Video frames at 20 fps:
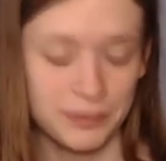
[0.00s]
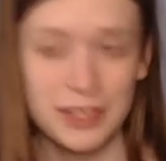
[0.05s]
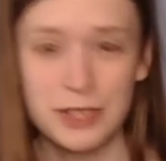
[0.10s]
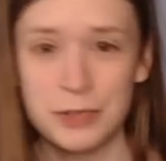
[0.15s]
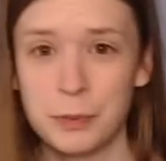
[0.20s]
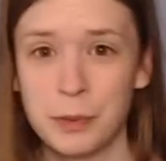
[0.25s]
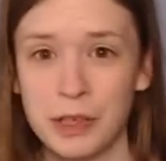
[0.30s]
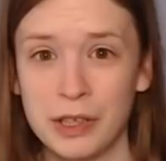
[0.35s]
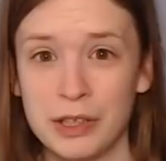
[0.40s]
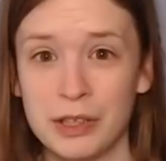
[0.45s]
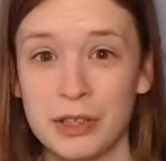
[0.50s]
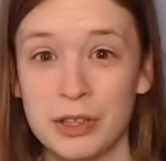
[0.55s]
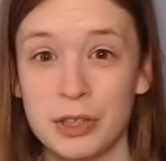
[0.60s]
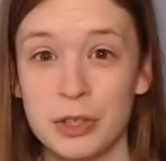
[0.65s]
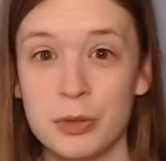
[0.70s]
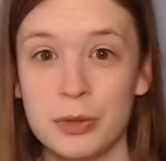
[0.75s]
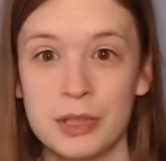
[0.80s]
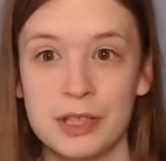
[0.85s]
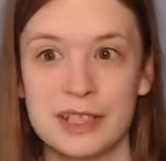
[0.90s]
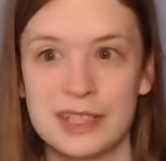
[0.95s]
This one
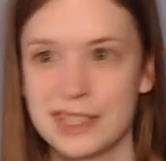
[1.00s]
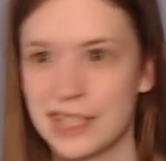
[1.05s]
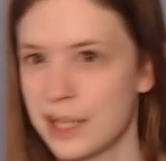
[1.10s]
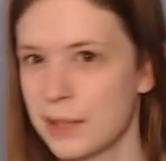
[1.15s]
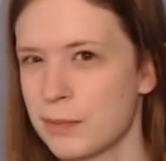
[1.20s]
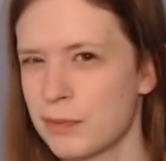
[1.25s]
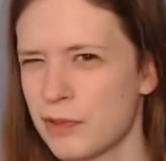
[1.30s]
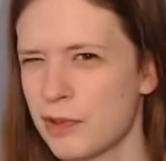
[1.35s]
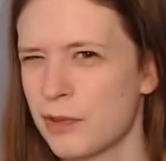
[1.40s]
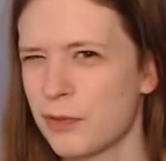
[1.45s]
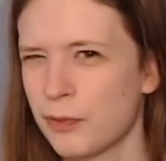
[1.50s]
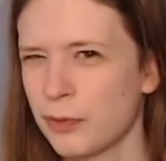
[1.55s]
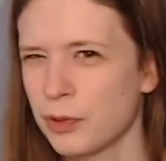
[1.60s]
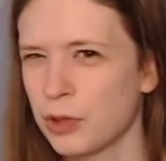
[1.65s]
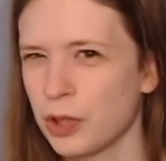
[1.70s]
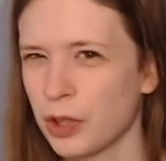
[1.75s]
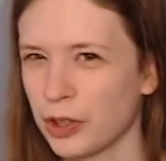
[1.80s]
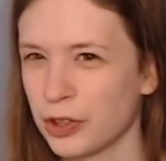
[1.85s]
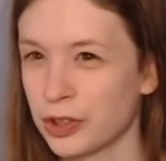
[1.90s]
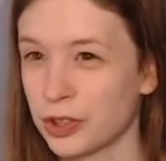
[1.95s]
you can skip
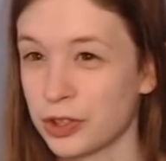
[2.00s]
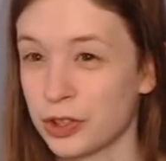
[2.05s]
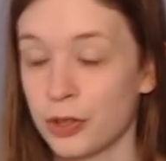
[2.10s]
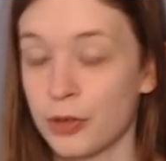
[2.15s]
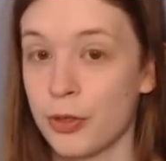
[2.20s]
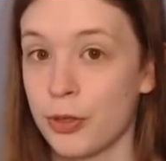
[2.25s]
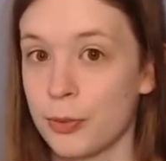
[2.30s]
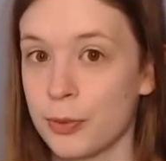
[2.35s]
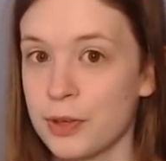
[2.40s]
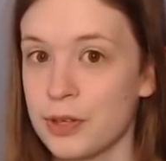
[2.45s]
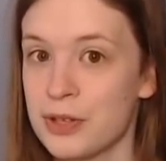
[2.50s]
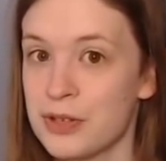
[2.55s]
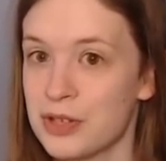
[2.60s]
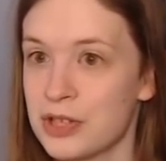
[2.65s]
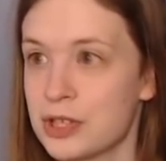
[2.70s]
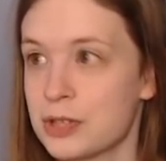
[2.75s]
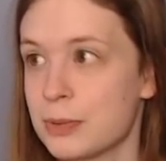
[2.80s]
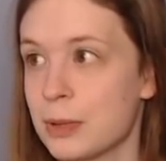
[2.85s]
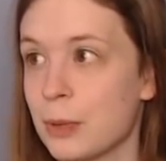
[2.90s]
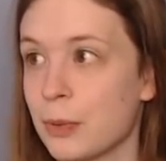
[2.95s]
on turn 3. You
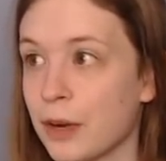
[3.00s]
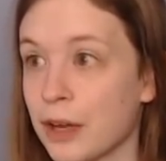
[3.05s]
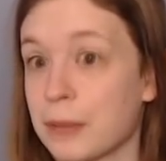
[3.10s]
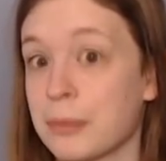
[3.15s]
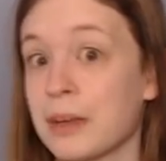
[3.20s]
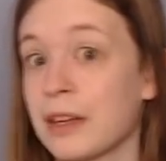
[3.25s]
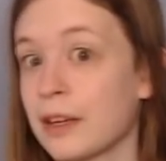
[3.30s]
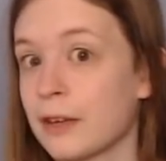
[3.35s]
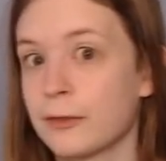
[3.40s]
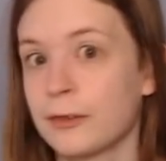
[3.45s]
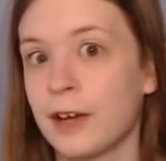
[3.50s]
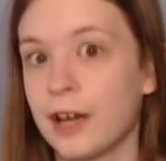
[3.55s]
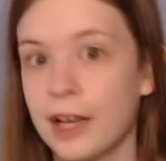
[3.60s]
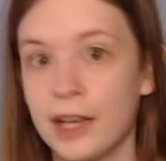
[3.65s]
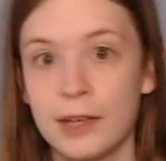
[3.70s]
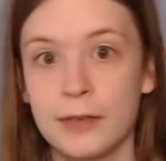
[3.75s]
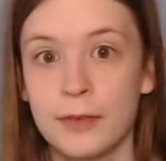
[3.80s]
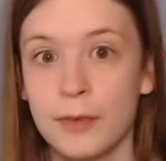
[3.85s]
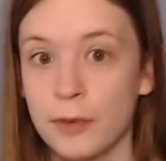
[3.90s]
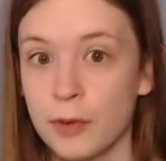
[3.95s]
can just be ramping to
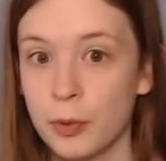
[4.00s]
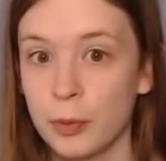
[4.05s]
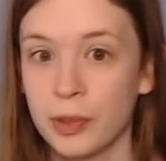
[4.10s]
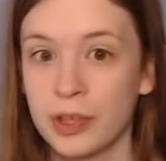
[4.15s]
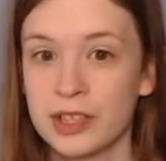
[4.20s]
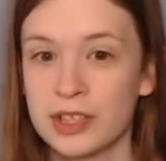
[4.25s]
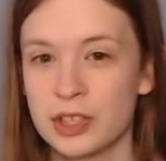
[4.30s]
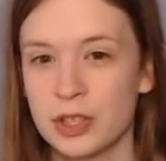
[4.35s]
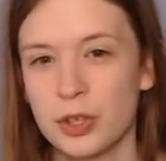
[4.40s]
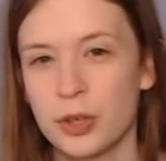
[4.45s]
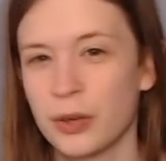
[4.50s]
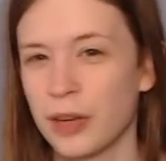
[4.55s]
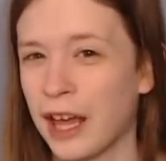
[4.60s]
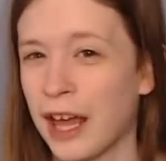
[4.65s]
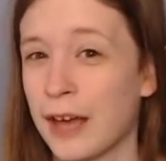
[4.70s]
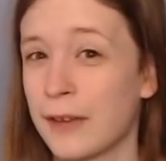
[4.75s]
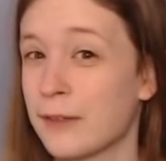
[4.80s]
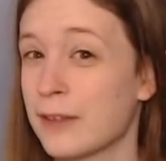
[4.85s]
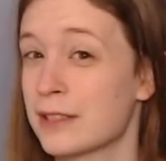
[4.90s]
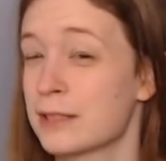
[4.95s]
5 if you want, so you don't
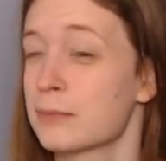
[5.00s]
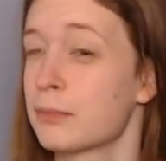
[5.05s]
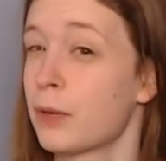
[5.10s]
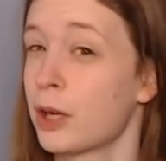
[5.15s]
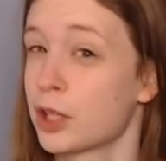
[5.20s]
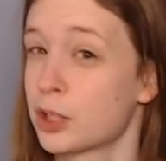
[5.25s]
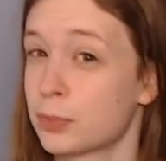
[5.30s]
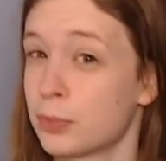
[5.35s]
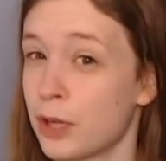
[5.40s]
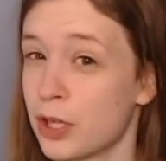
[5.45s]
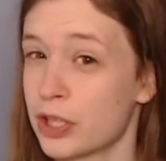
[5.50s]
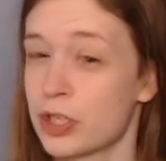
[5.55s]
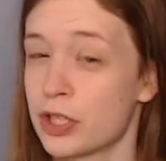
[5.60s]
have as much